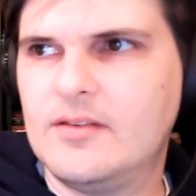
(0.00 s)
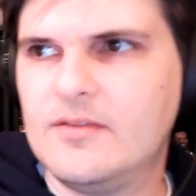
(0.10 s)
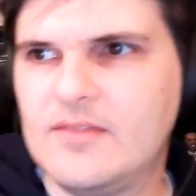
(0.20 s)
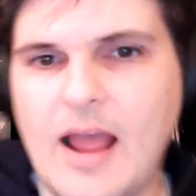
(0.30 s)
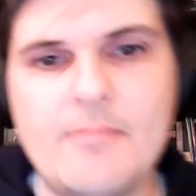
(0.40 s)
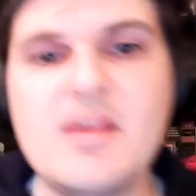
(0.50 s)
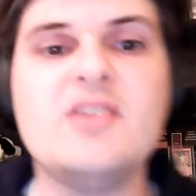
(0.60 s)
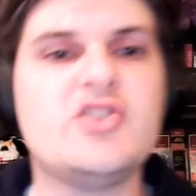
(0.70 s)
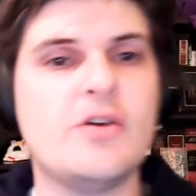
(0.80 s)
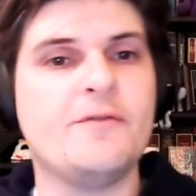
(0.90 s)
that
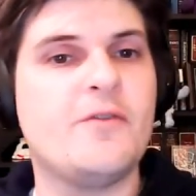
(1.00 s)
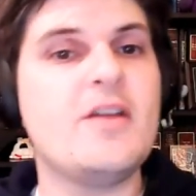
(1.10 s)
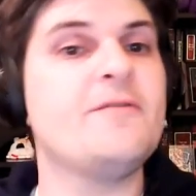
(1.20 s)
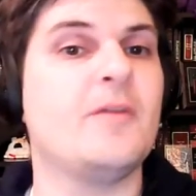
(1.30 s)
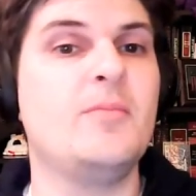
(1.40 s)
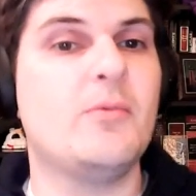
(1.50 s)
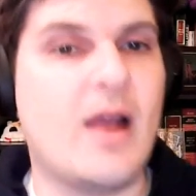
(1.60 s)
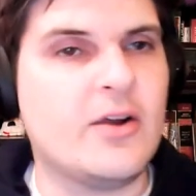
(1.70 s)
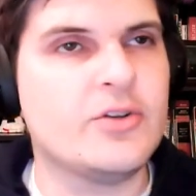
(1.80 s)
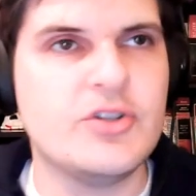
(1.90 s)
means you're free from the
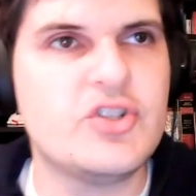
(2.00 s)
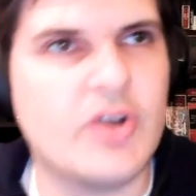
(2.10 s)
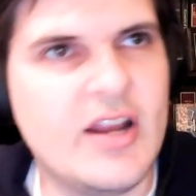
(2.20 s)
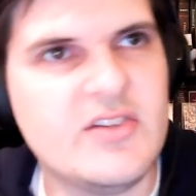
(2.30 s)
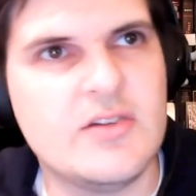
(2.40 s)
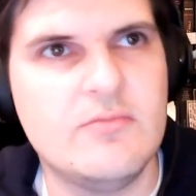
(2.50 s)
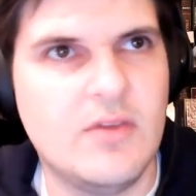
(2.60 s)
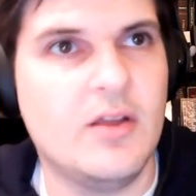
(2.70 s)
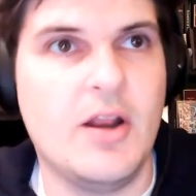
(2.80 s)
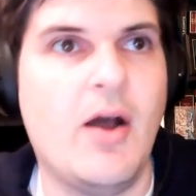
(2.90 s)
record constraints. And
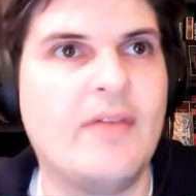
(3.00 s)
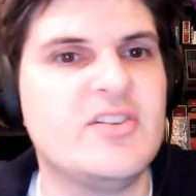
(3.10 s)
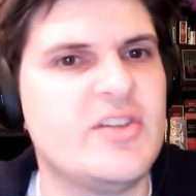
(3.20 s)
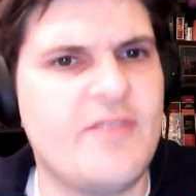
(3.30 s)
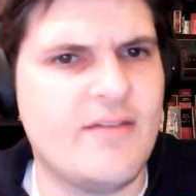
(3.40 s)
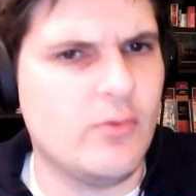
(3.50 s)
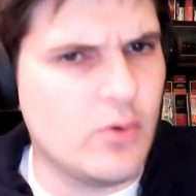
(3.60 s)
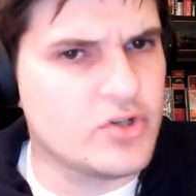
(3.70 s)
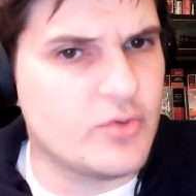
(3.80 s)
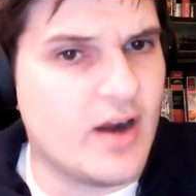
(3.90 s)
obviously if you have a
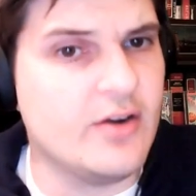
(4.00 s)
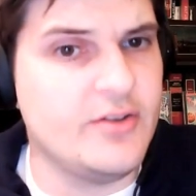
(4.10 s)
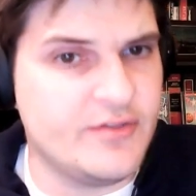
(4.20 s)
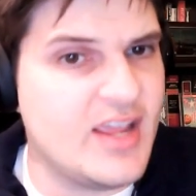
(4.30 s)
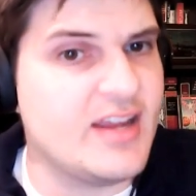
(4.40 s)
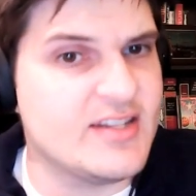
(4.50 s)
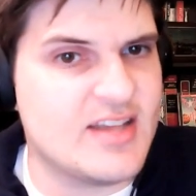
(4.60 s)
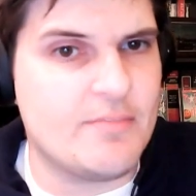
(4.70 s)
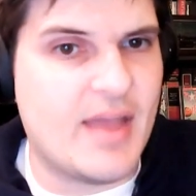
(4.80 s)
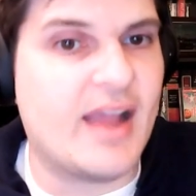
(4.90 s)
worse record, you've taken a
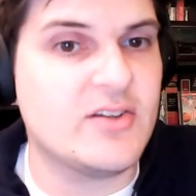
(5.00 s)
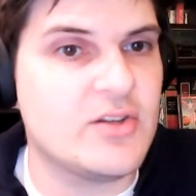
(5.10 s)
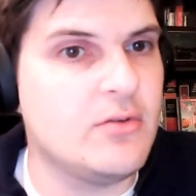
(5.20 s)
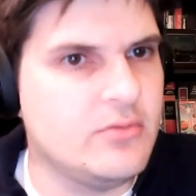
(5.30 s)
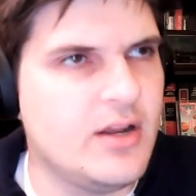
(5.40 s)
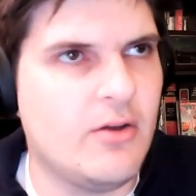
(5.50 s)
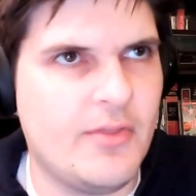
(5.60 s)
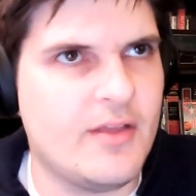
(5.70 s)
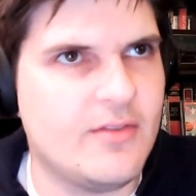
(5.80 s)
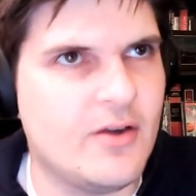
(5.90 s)
step back. So,
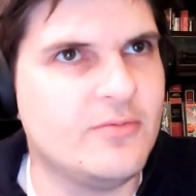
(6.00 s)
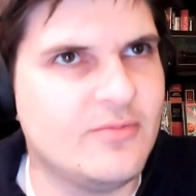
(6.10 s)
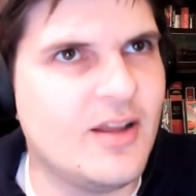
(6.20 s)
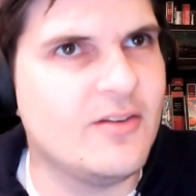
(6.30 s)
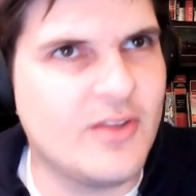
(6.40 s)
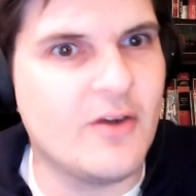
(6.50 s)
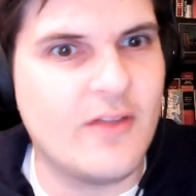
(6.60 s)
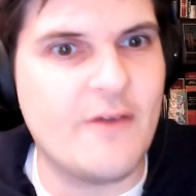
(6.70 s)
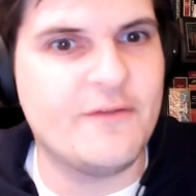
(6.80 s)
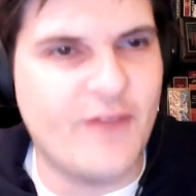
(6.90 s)
that
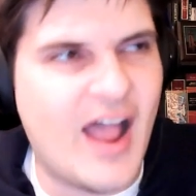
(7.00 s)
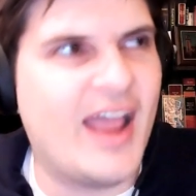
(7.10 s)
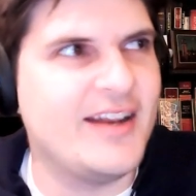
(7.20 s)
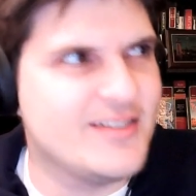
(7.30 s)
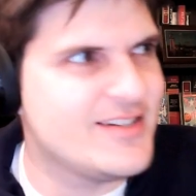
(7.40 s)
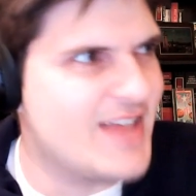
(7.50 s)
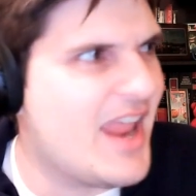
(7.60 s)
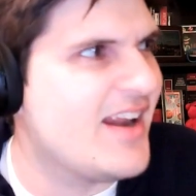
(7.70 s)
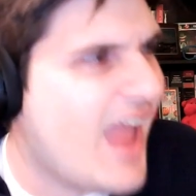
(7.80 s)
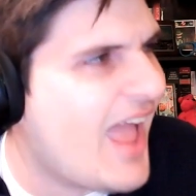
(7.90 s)
they're fine
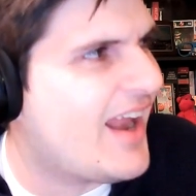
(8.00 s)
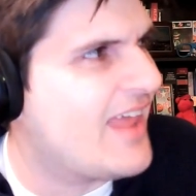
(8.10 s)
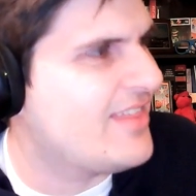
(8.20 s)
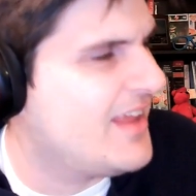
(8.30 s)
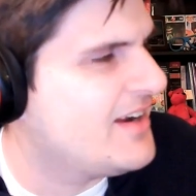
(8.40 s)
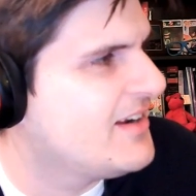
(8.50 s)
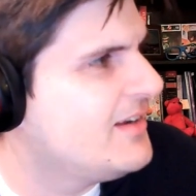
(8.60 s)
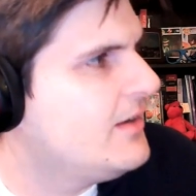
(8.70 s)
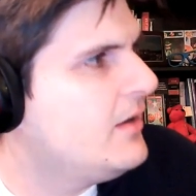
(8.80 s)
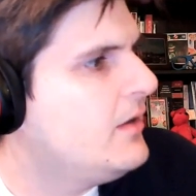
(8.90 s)
saying that, I think.
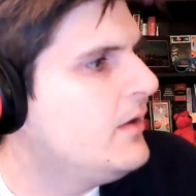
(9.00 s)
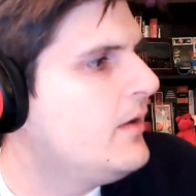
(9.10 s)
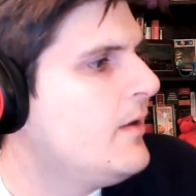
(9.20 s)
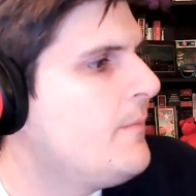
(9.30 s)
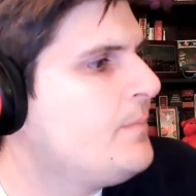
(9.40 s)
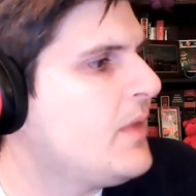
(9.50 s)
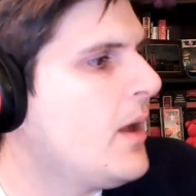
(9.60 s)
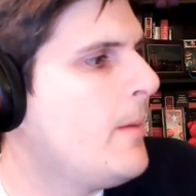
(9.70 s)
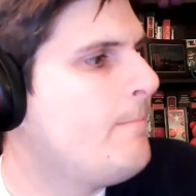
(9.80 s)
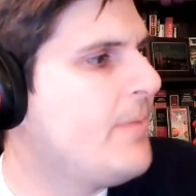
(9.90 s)

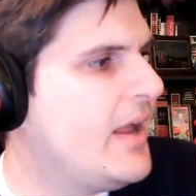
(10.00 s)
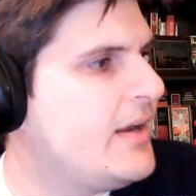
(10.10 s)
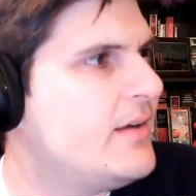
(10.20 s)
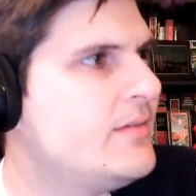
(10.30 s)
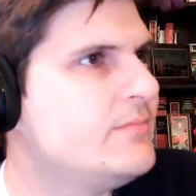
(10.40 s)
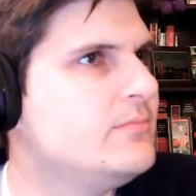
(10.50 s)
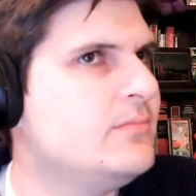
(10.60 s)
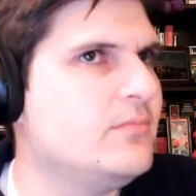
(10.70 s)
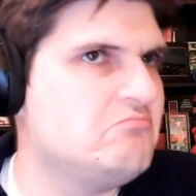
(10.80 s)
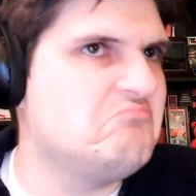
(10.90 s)
But
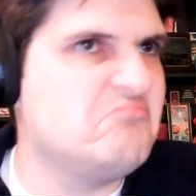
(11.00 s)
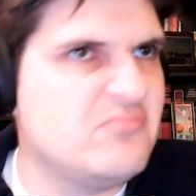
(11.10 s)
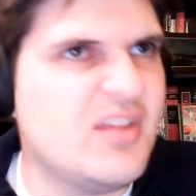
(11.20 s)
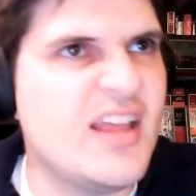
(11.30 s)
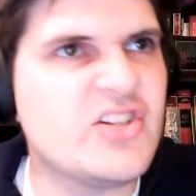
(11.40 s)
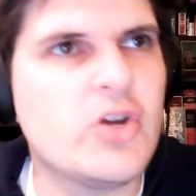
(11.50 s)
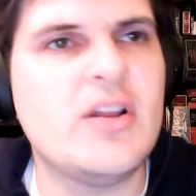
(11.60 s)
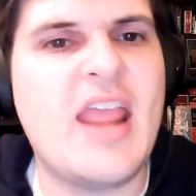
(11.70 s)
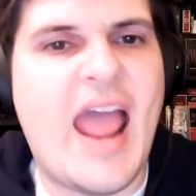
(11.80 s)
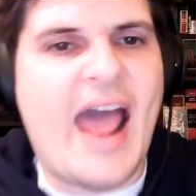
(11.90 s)
it
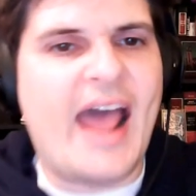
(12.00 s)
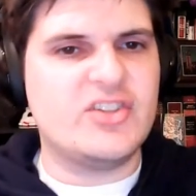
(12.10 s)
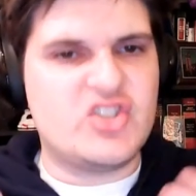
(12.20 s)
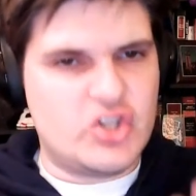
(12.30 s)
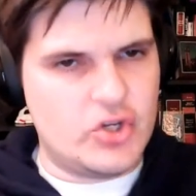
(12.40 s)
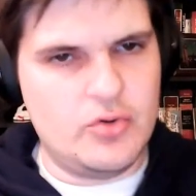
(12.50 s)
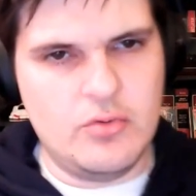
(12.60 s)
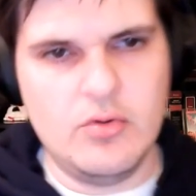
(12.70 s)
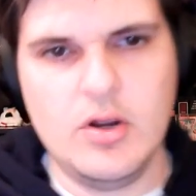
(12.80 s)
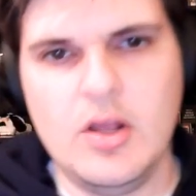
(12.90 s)
certainly adds
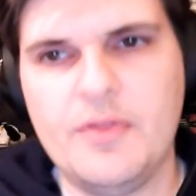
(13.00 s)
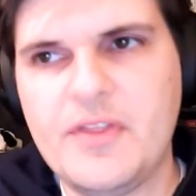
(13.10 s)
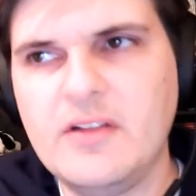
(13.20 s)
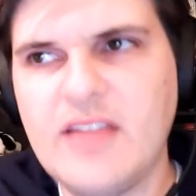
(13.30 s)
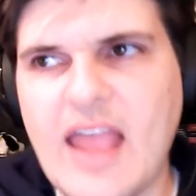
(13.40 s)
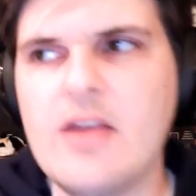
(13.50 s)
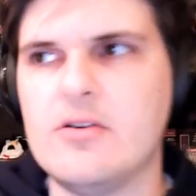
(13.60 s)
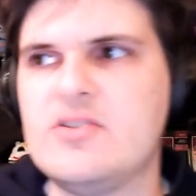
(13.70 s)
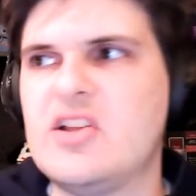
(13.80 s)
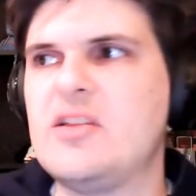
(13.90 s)
to the
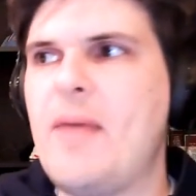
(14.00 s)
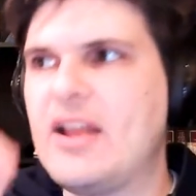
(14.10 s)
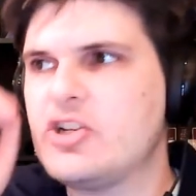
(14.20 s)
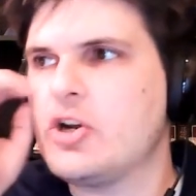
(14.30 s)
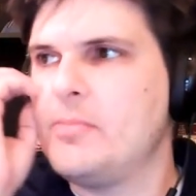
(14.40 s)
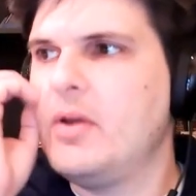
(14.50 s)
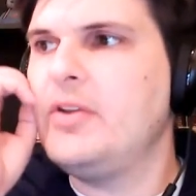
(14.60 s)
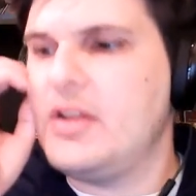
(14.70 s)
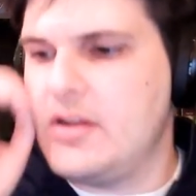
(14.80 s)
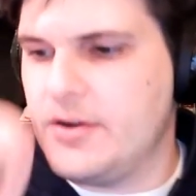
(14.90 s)
layers that the Magic are
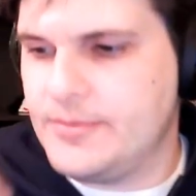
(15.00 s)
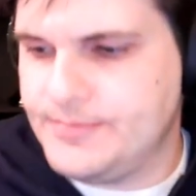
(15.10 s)
building here.